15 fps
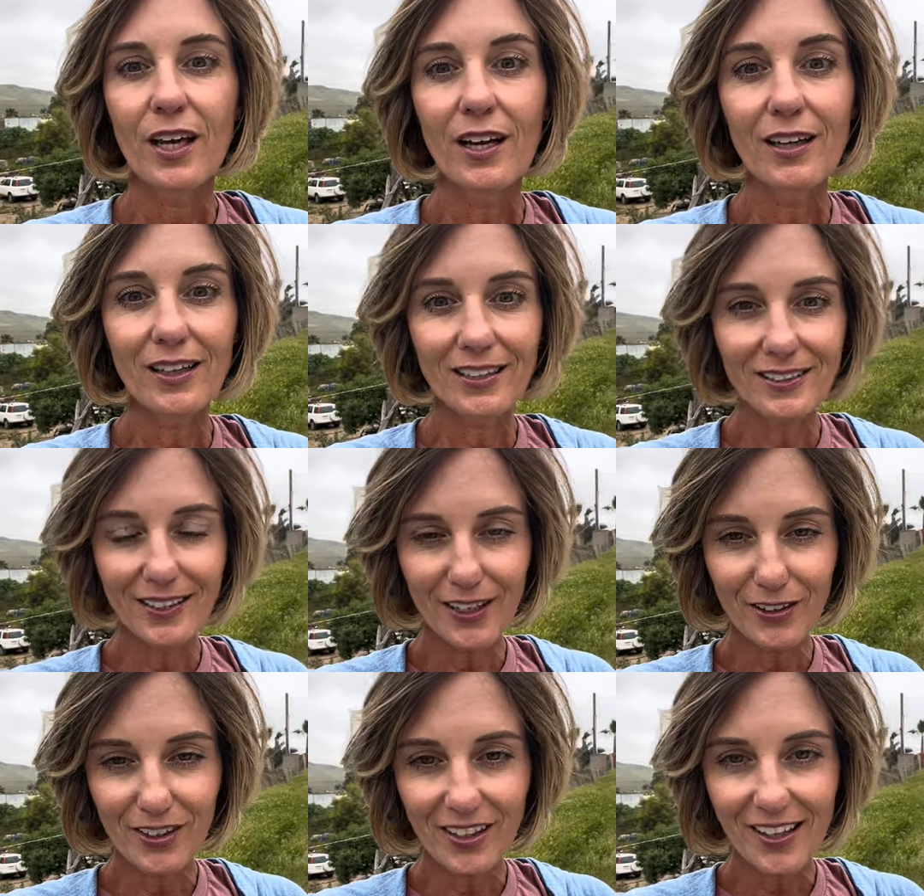
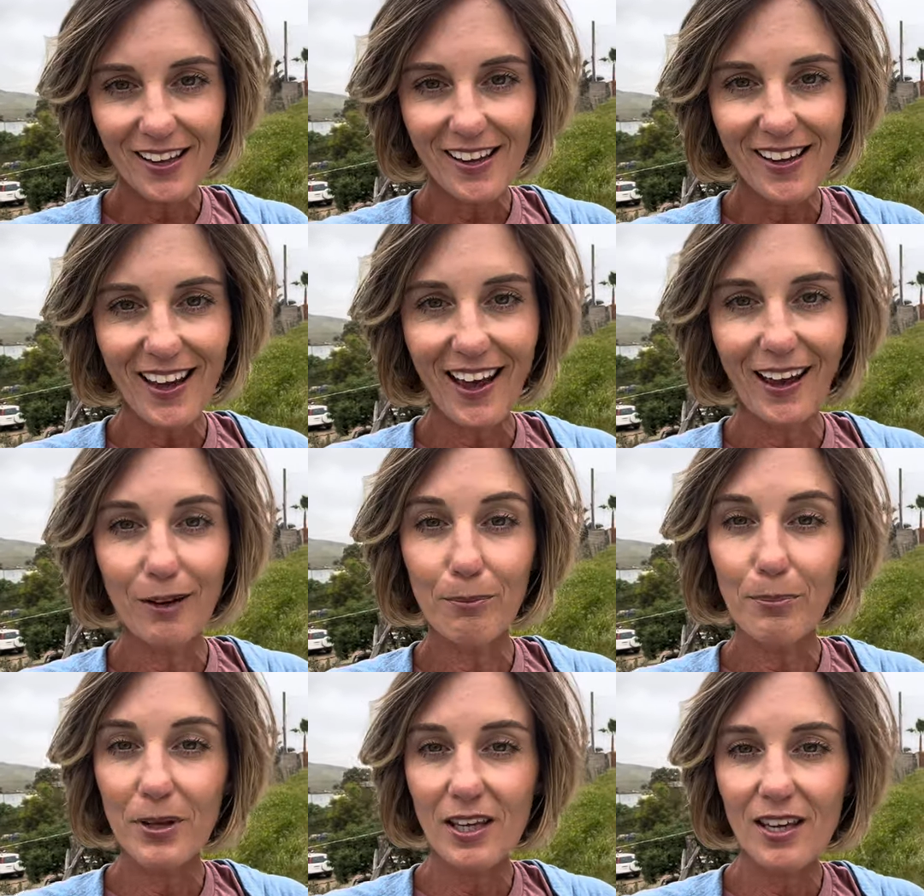clarity
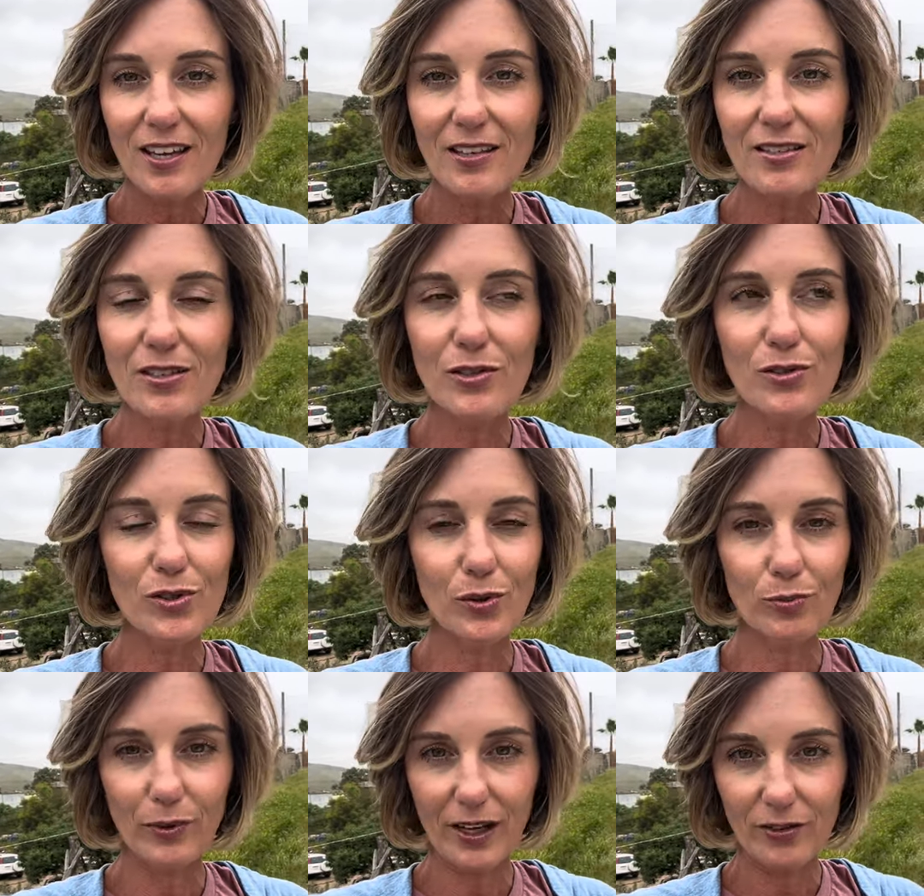and peace
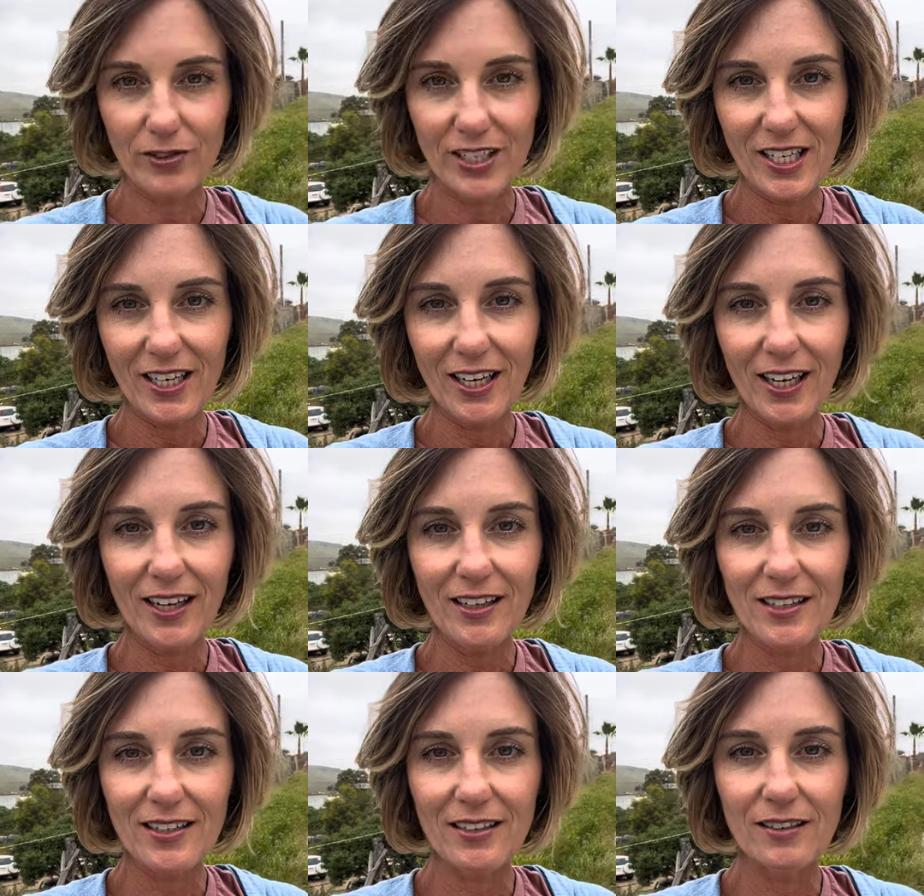surrounding
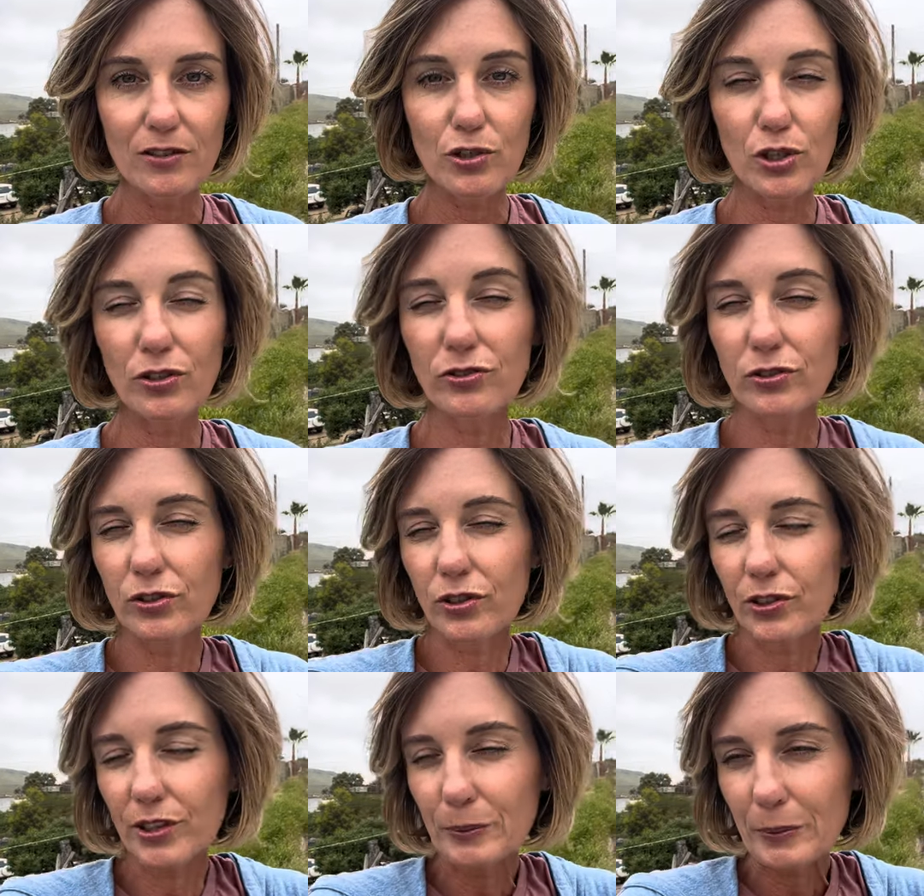it to
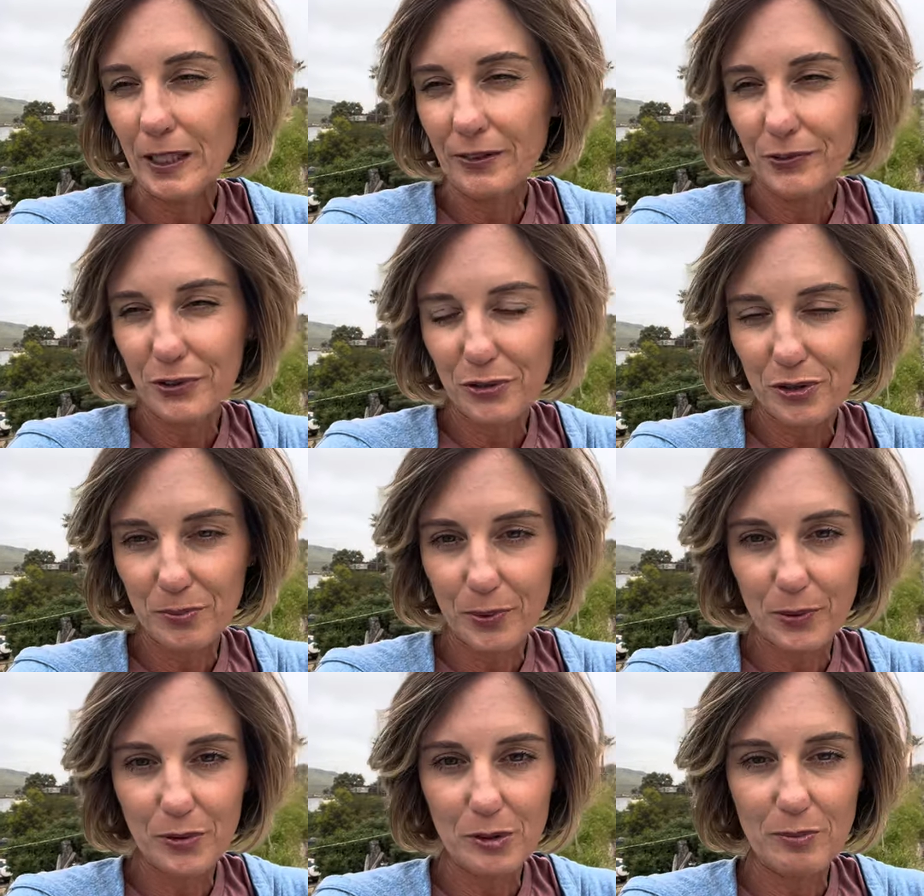learn whatever you're
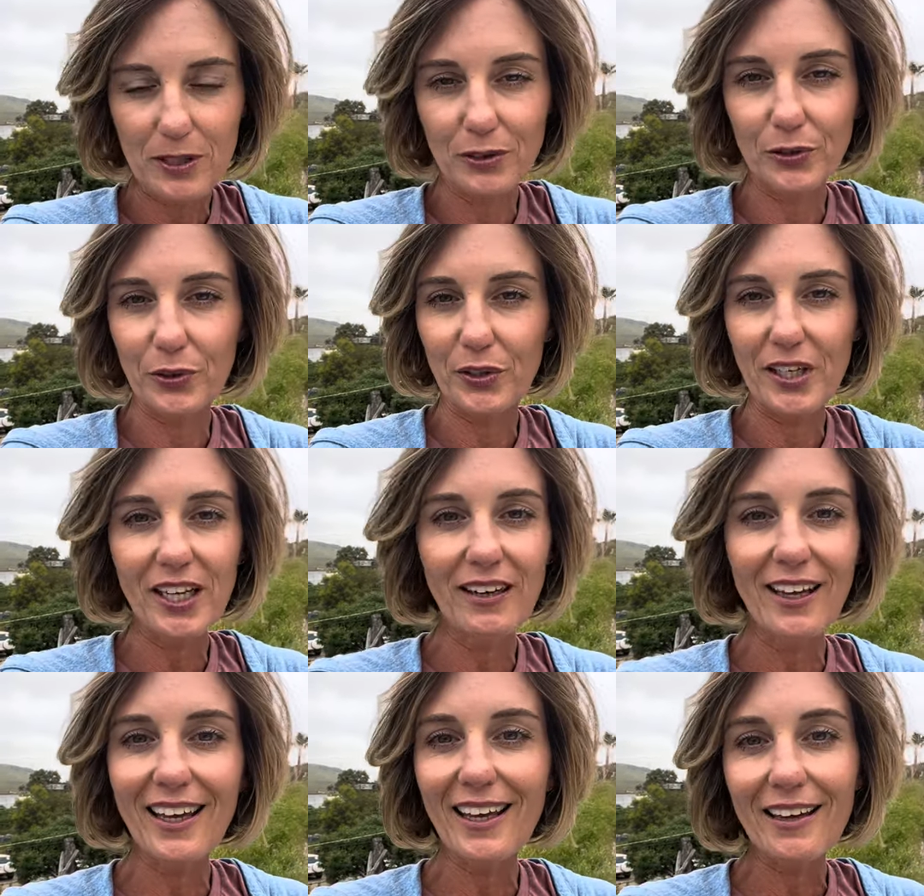supposed to be
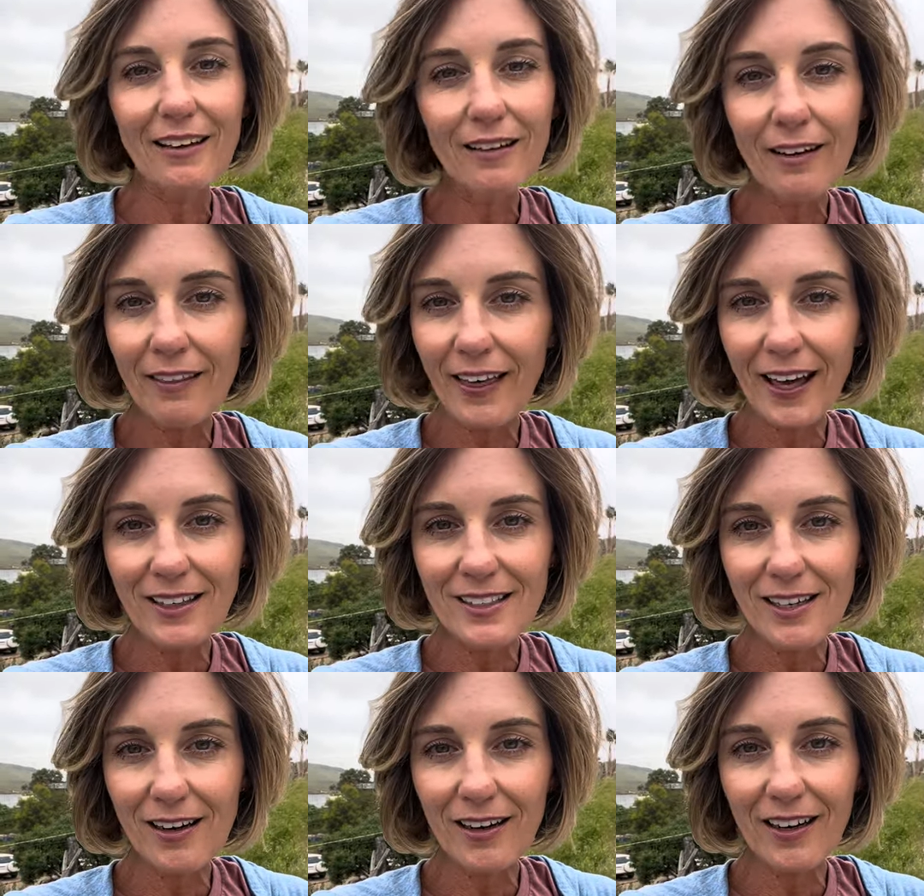learning in that
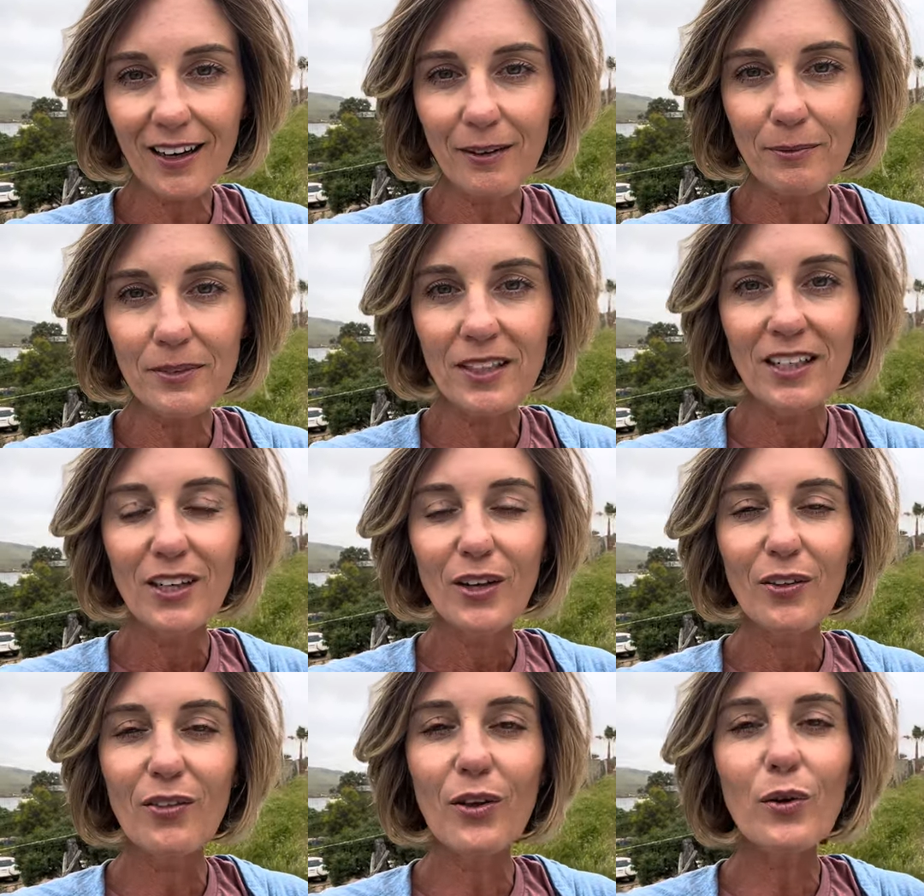time,
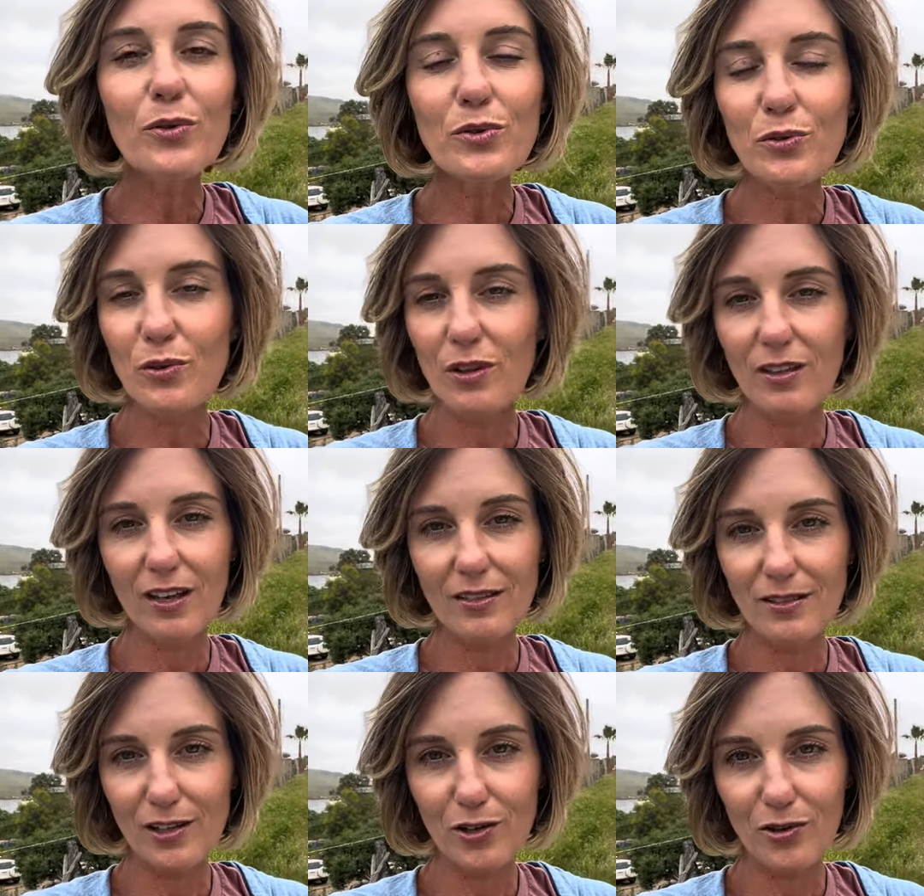those are the
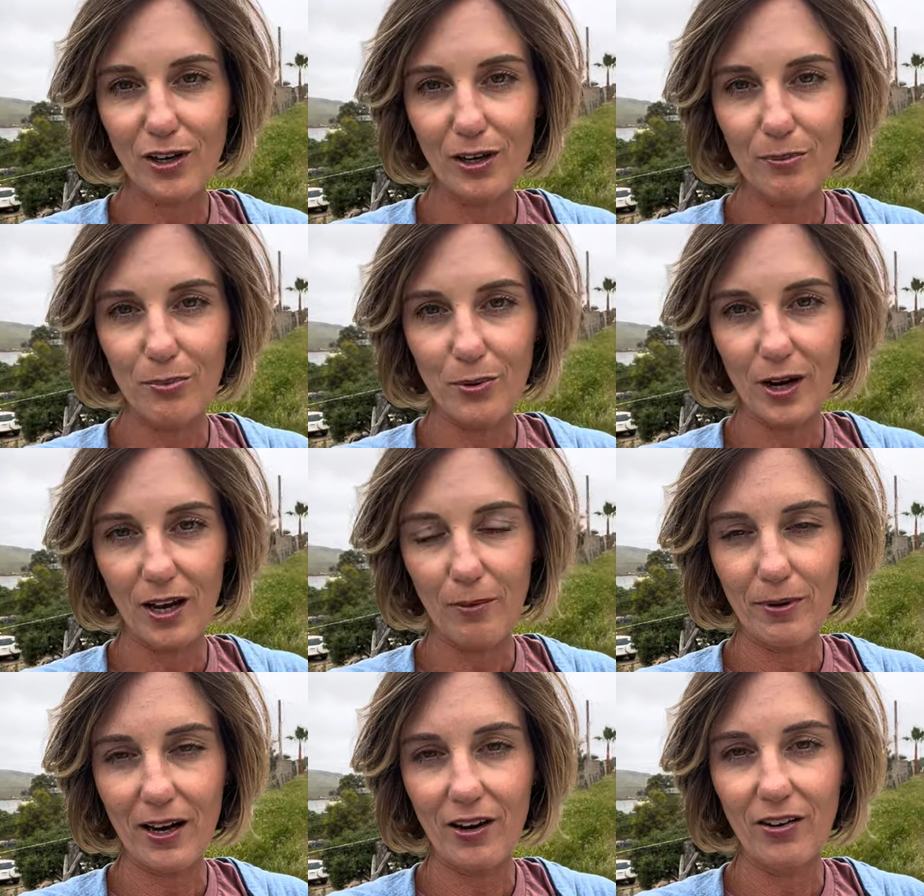things that you're going to pray
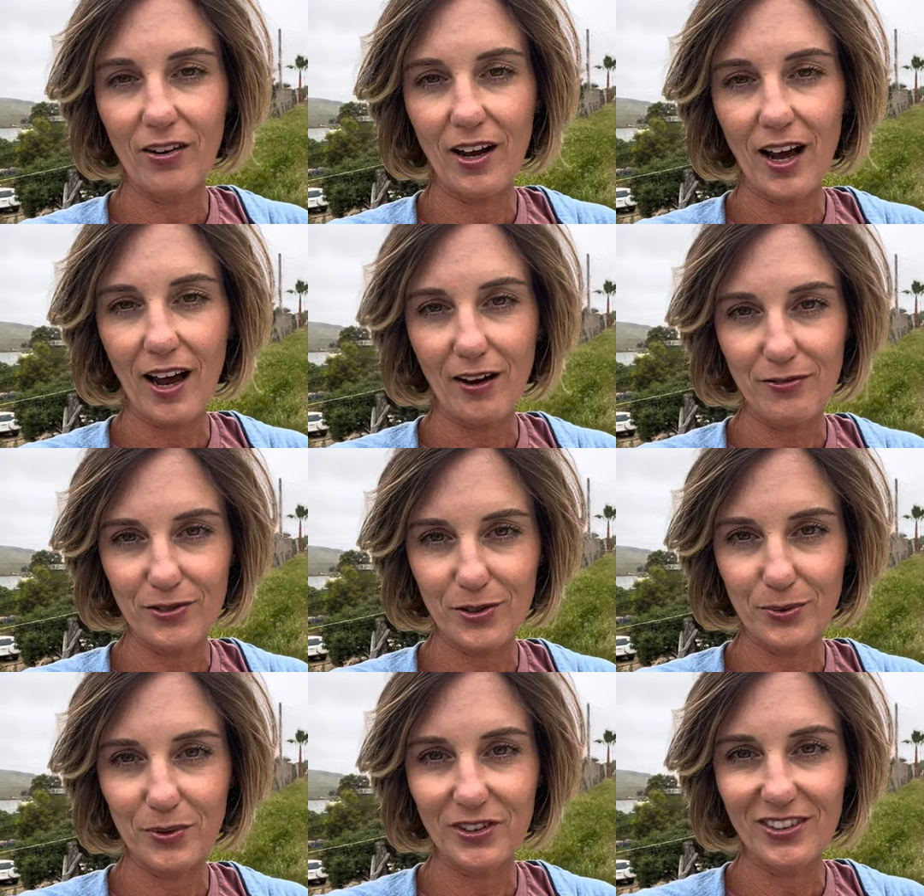about
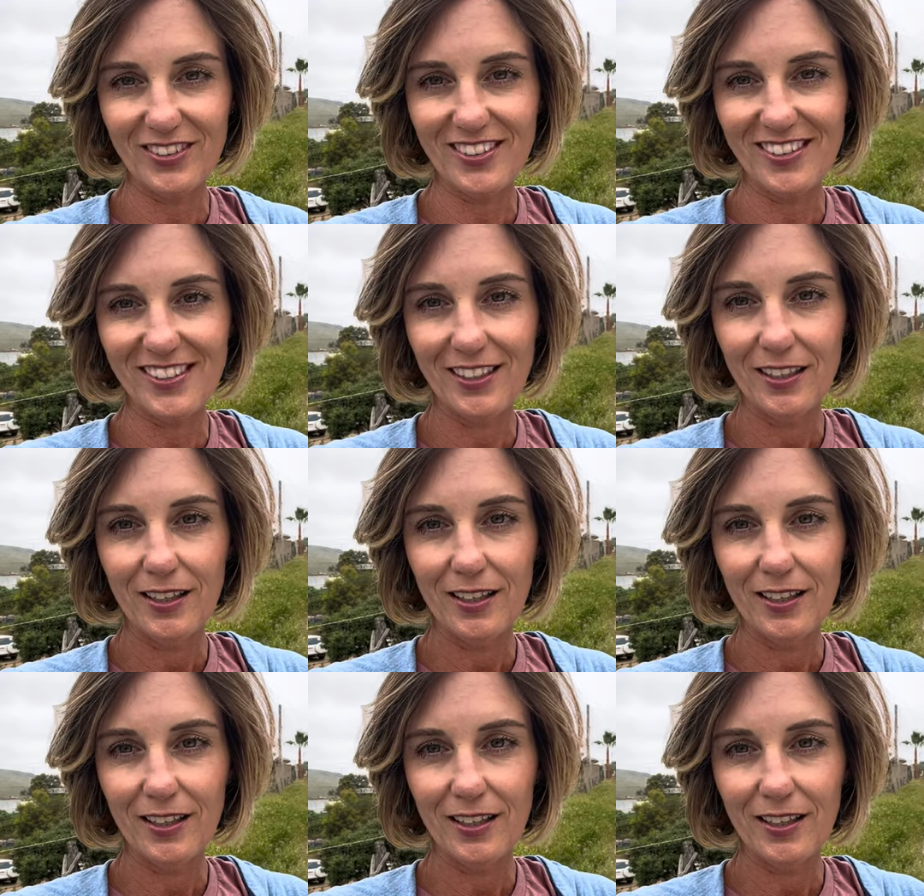afterwards.